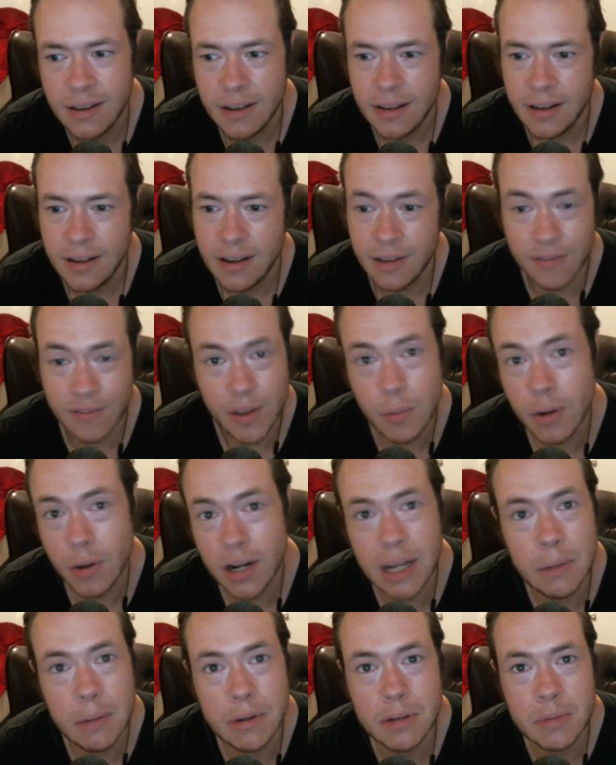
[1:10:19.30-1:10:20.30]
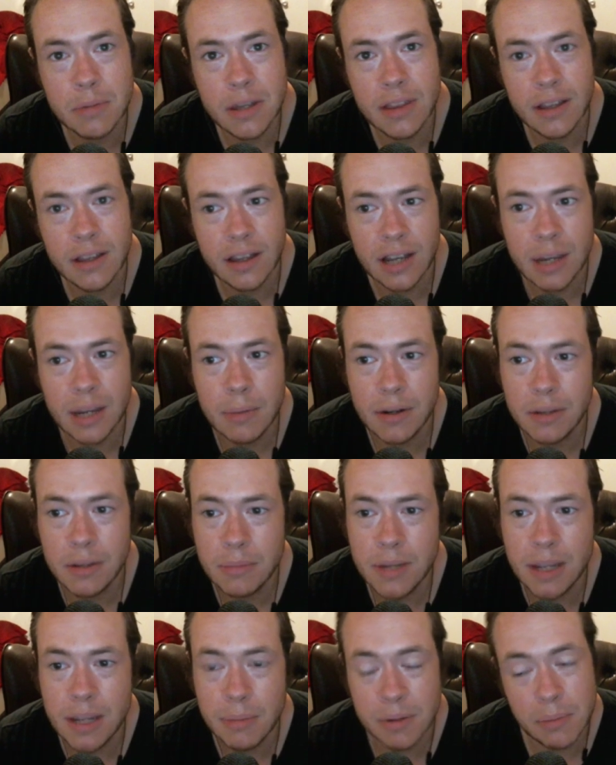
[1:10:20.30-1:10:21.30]
if they want to come onto me, they can come onto
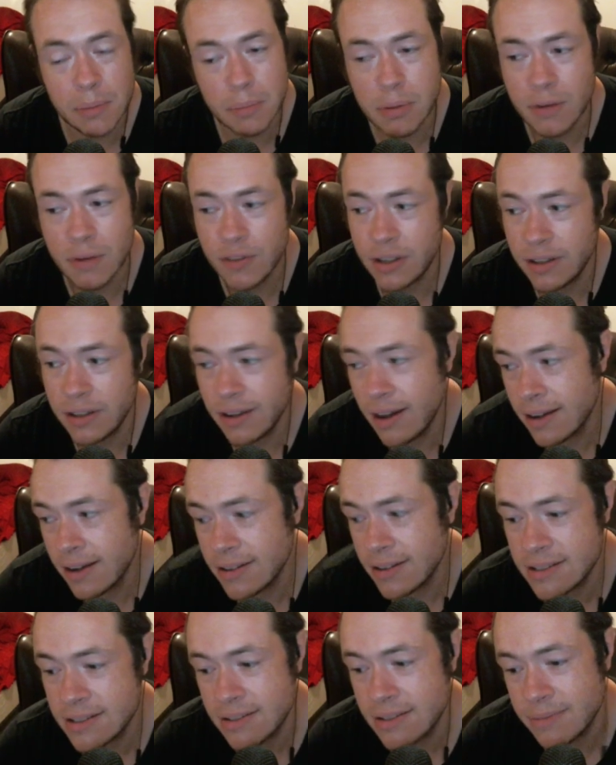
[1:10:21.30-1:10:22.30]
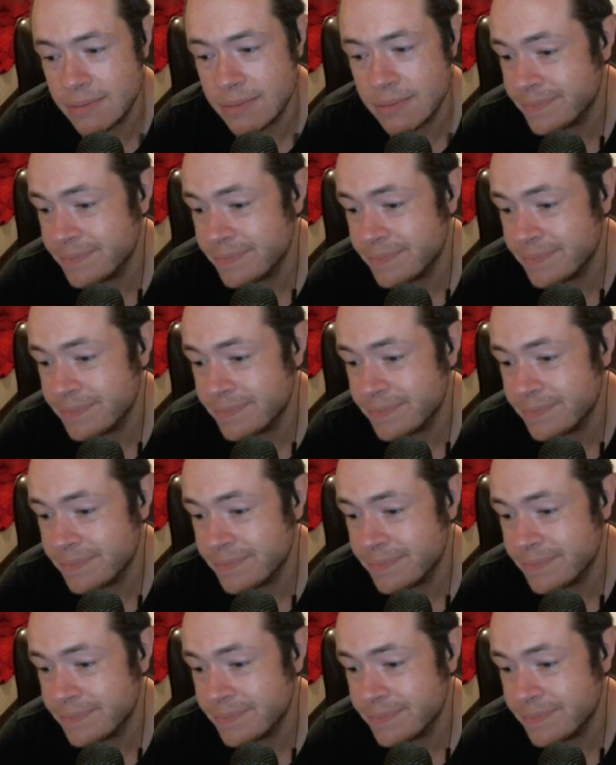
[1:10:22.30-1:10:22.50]
me. But to be perfectly honest,